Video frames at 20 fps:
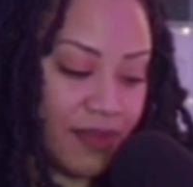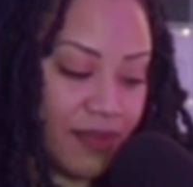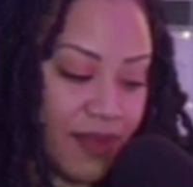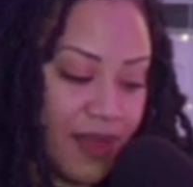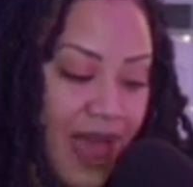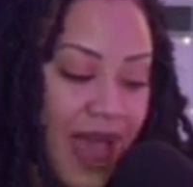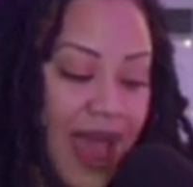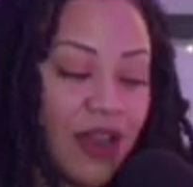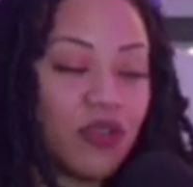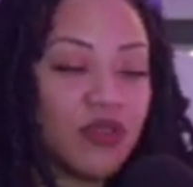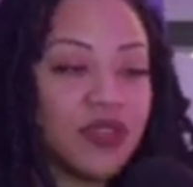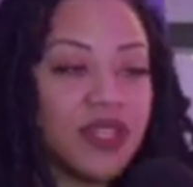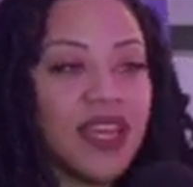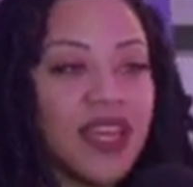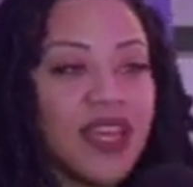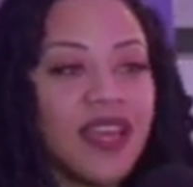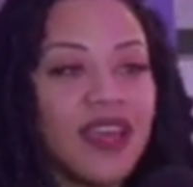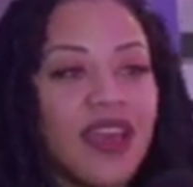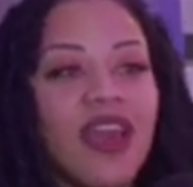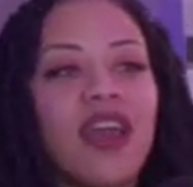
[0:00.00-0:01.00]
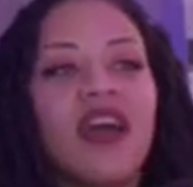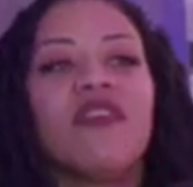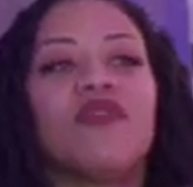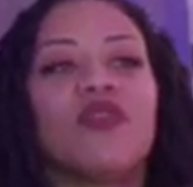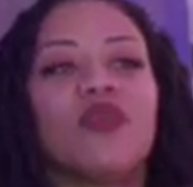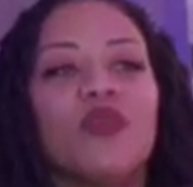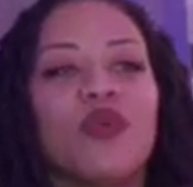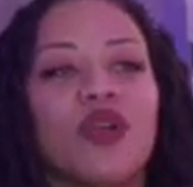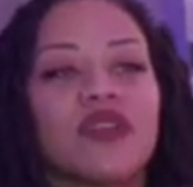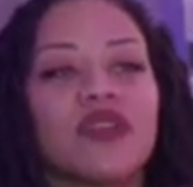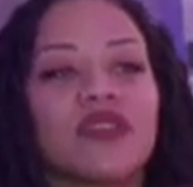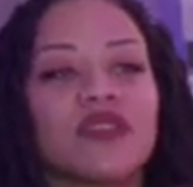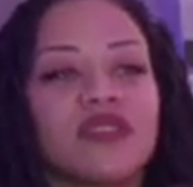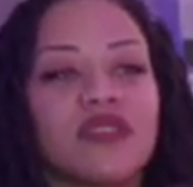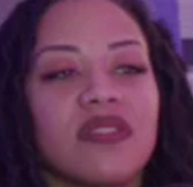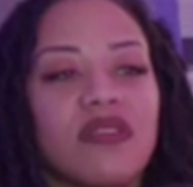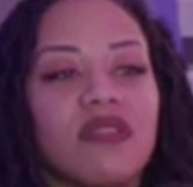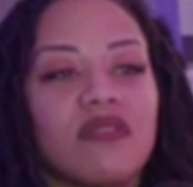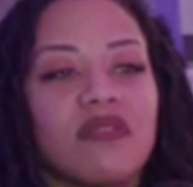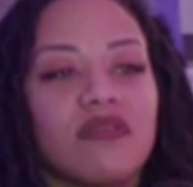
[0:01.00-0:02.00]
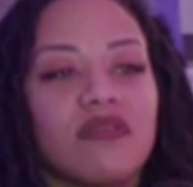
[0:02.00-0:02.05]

I don't think it ever works, though.